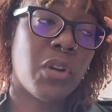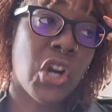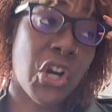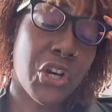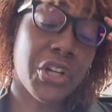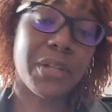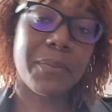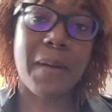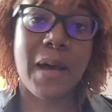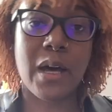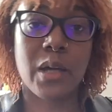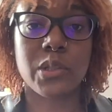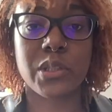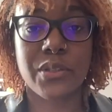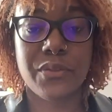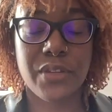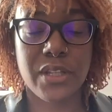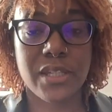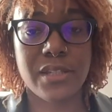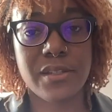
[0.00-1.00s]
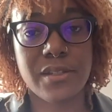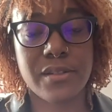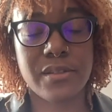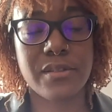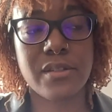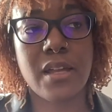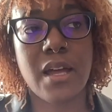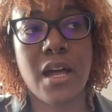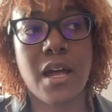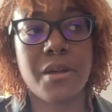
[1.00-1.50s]
heard about
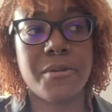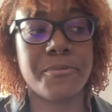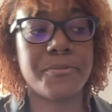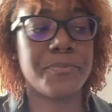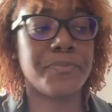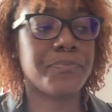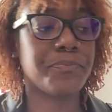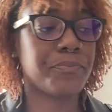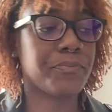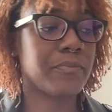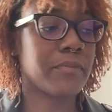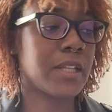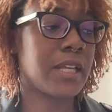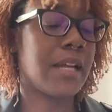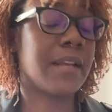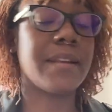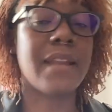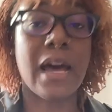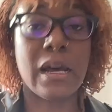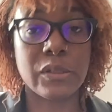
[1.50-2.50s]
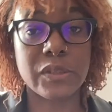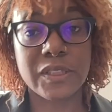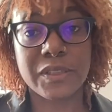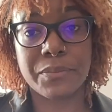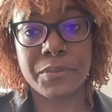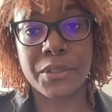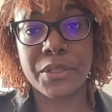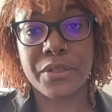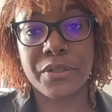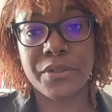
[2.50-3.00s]
this
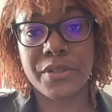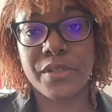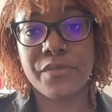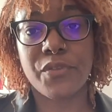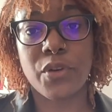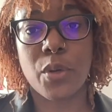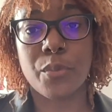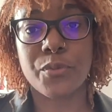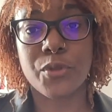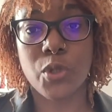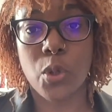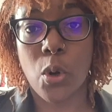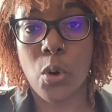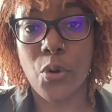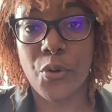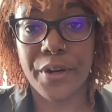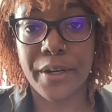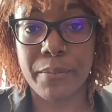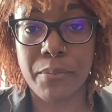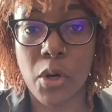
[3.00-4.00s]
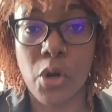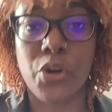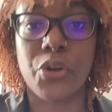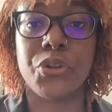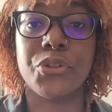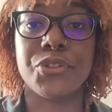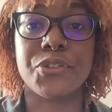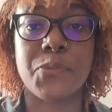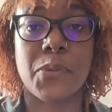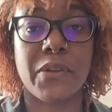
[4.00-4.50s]
announcement from Tori Morrow,
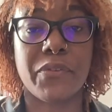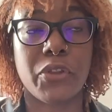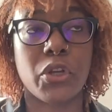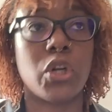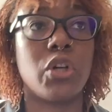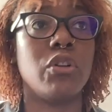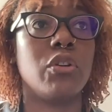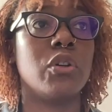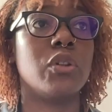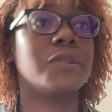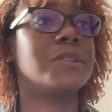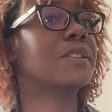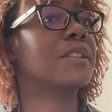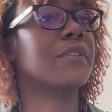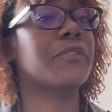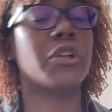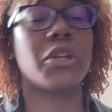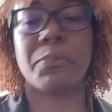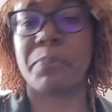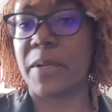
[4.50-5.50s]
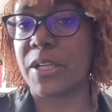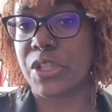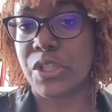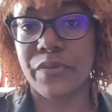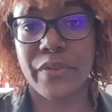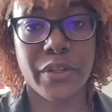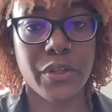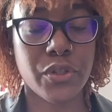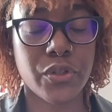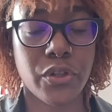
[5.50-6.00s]
who's one of the co-hosts. They got a bunch
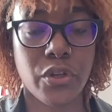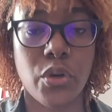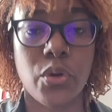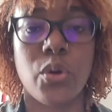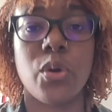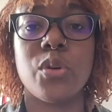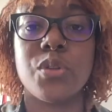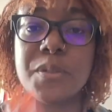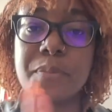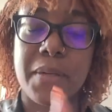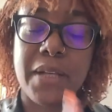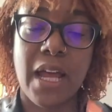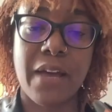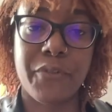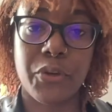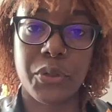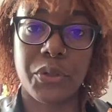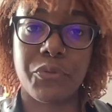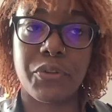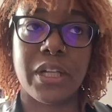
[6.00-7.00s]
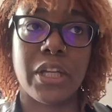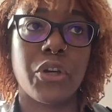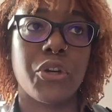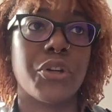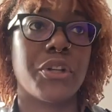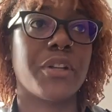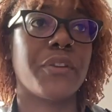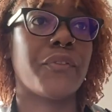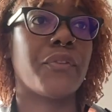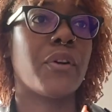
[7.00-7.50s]
of other co-hosts, but I've only really
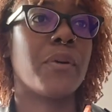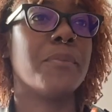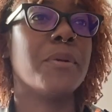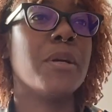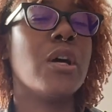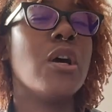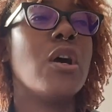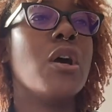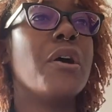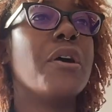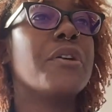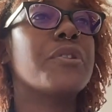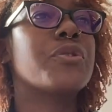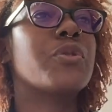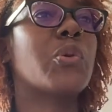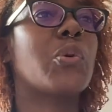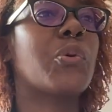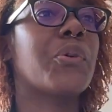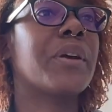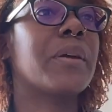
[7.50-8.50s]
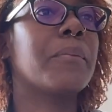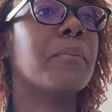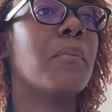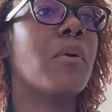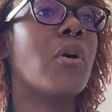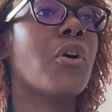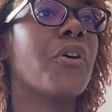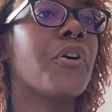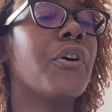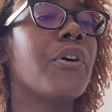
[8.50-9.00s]
heard it from Tori
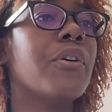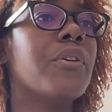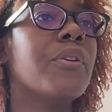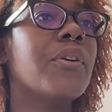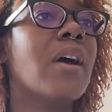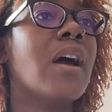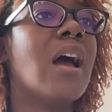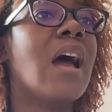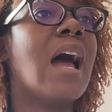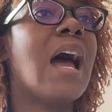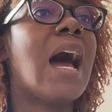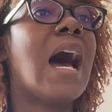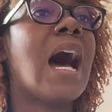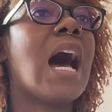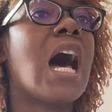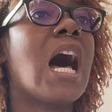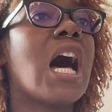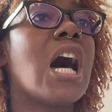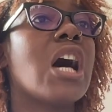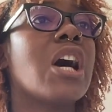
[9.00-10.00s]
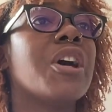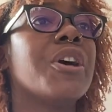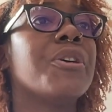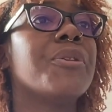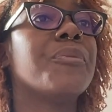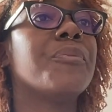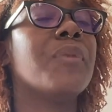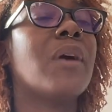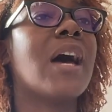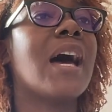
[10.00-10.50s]
Morrow.
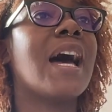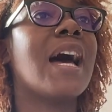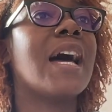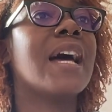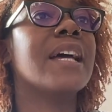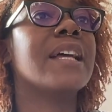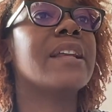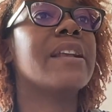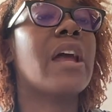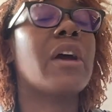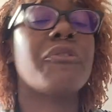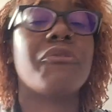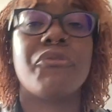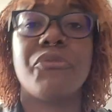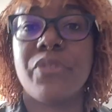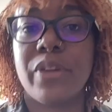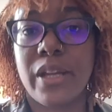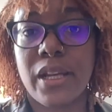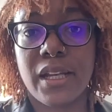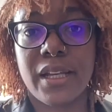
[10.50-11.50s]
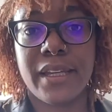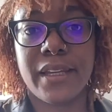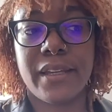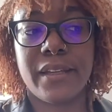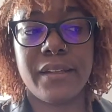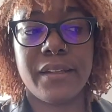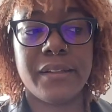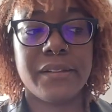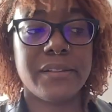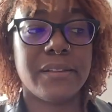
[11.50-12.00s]
And I
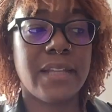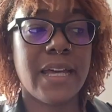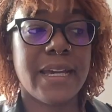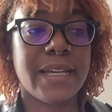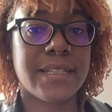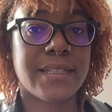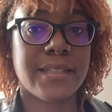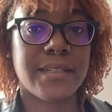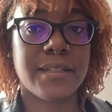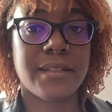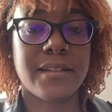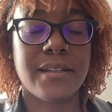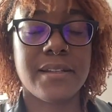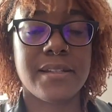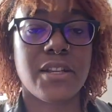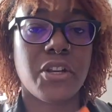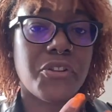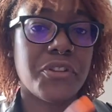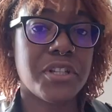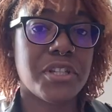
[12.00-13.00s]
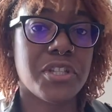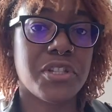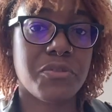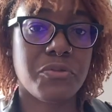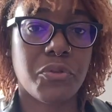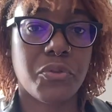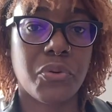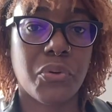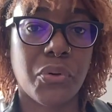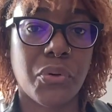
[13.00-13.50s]
really liked it, and I was like, oh, this is
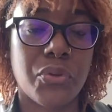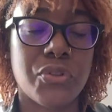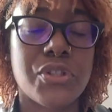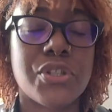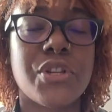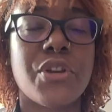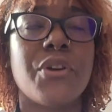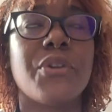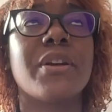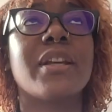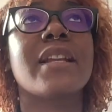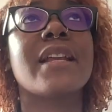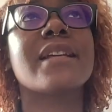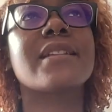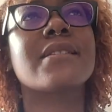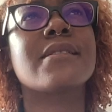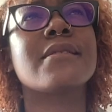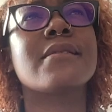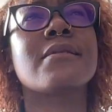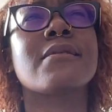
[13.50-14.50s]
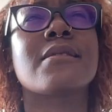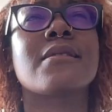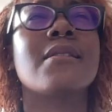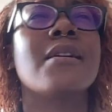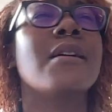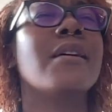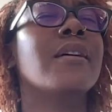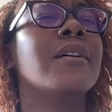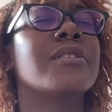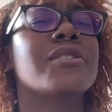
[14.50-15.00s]
cool. So in essence,
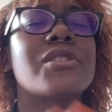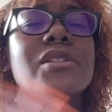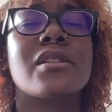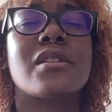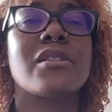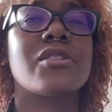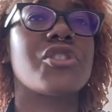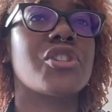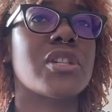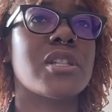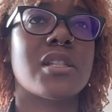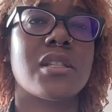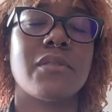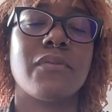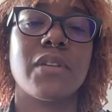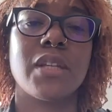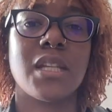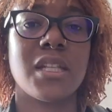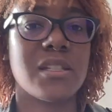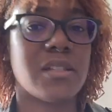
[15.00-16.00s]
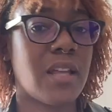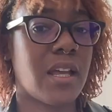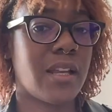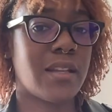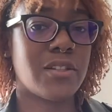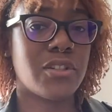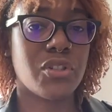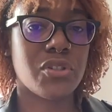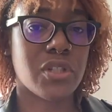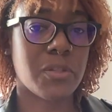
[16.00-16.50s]
just the gist of it is
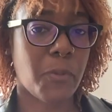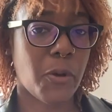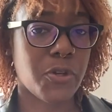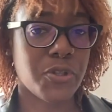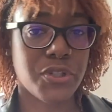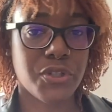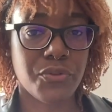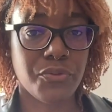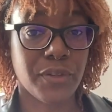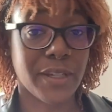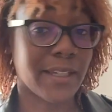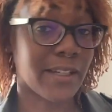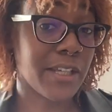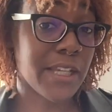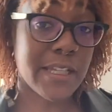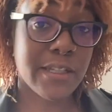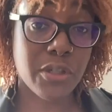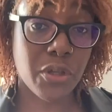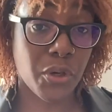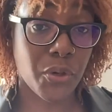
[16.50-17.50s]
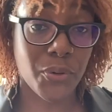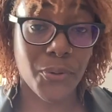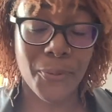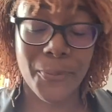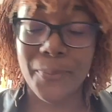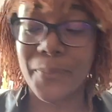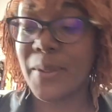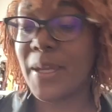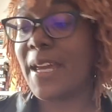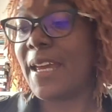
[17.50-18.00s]
that you're supposed to read a
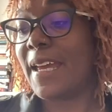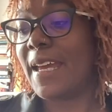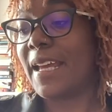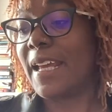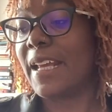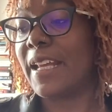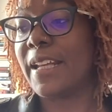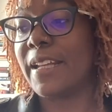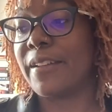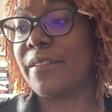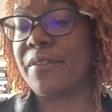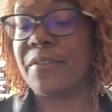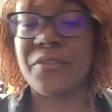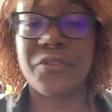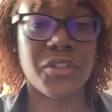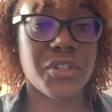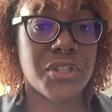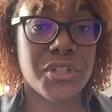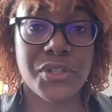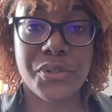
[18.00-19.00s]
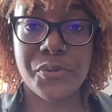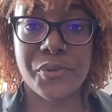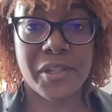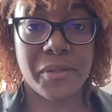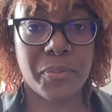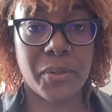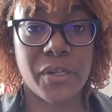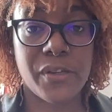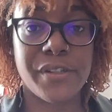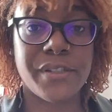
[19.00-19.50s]
tome in this 2-week
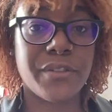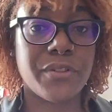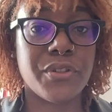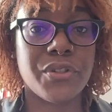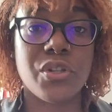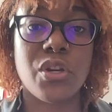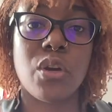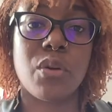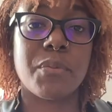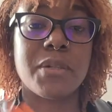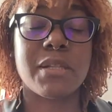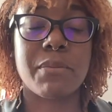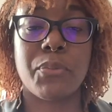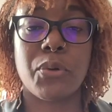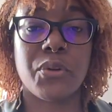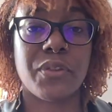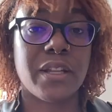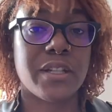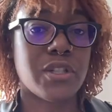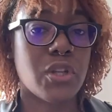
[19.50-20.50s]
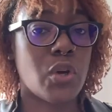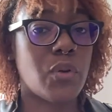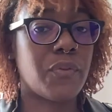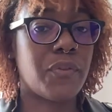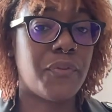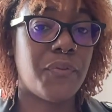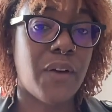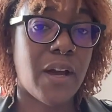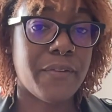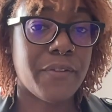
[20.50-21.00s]
period, and a tome is a book that's over
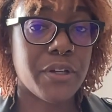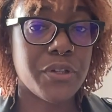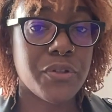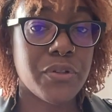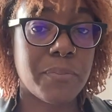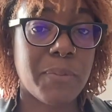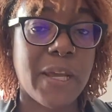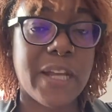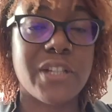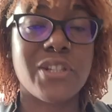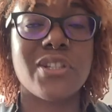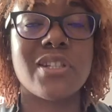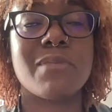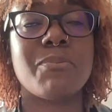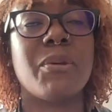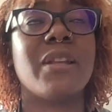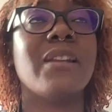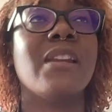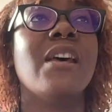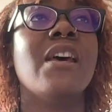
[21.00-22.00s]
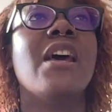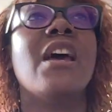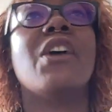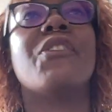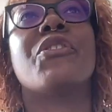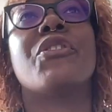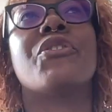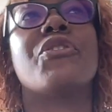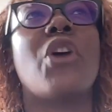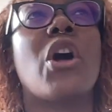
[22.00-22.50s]
500 pages, but
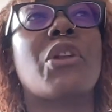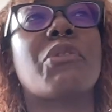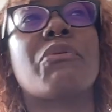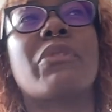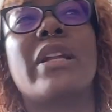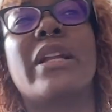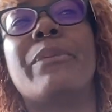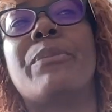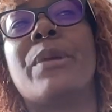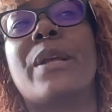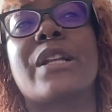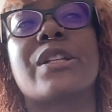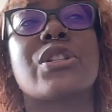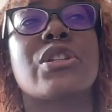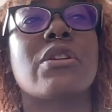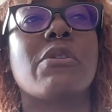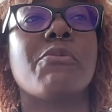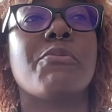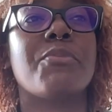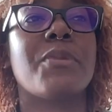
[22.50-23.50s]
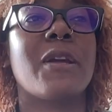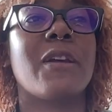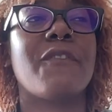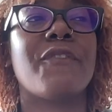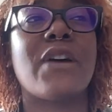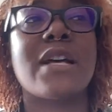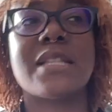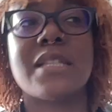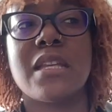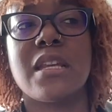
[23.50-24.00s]
they're not really being too
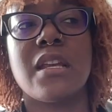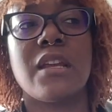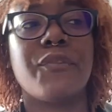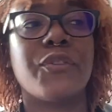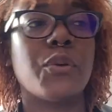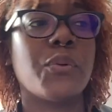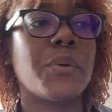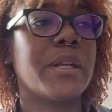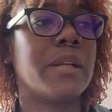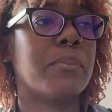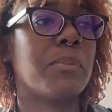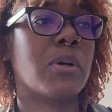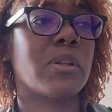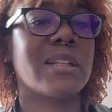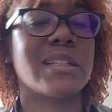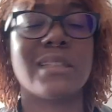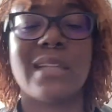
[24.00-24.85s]
fussy if you read a book that's